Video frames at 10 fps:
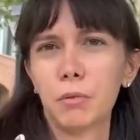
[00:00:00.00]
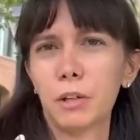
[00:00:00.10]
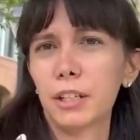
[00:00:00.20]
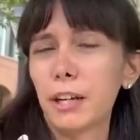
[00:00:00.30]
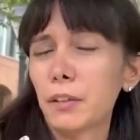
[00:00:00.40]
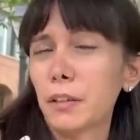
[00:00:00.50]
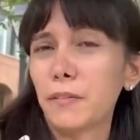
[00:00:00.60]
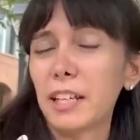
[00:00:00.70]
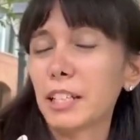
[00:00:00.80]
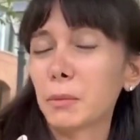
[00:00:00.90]
You were never a
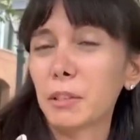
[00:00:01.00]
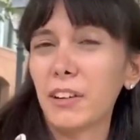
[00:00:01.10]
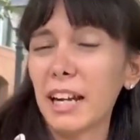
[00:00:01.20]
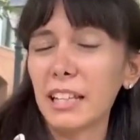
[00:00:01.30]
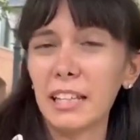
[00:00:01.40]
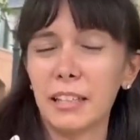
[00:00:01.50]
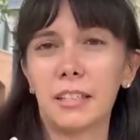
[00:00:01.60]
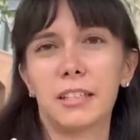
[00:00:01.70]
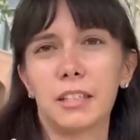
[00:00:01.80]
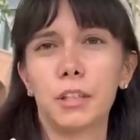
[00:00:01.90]
victim of
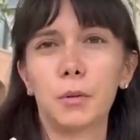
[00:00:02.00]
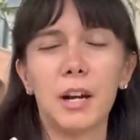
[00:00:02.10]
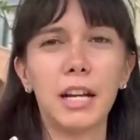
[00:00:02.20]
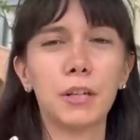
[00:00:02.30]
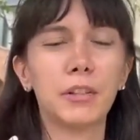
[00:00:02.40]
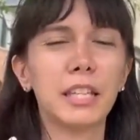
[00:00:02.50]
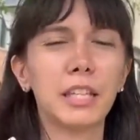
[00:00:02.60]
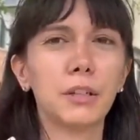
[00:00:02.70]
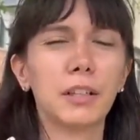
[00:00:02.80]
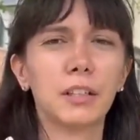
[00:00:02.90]
violence. So why do you
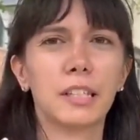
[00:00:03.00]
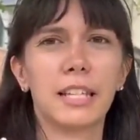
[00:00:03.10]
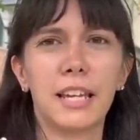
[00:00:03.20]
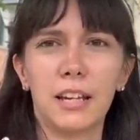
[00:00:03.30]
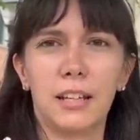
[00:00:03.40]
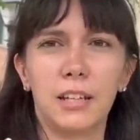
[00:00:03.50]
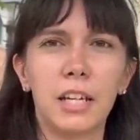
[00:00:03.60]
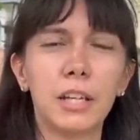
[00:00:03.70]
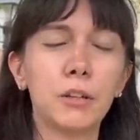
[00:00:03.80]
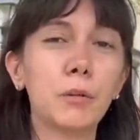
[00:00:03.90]
think you understand?
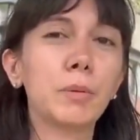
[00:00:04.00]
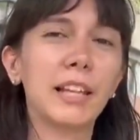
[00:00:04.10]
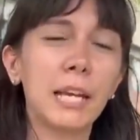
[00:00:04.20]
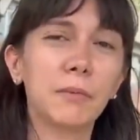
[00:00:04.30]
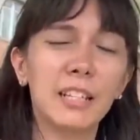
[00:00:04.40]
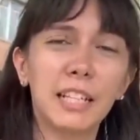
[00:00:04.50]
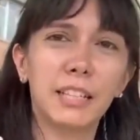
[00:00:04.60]
You blame victims.